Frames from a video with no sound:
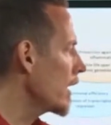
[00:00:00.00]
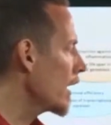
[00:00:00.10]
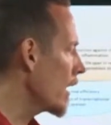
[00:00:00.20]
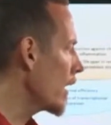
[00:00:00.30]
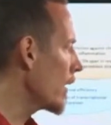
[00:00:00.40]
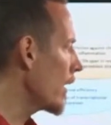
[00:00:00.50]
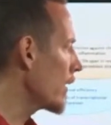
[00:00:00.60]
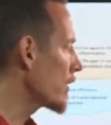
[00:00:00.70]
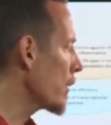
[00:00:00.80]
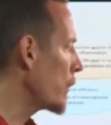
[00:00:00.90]
uh,
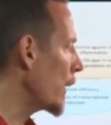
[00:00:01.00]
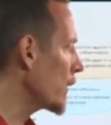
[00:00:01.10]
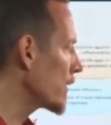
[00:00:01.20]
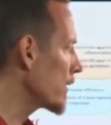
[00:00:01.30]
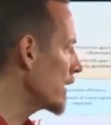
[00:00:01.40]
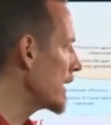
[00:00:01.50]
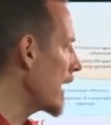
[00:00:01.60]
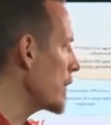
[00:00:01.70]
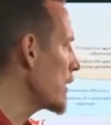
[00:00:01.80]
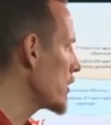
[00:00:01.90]
of components that
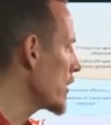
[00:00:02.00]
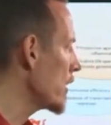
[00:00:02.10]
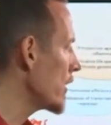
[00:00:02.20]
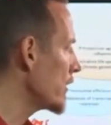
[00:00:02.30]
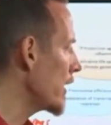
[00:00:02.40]
damage uh,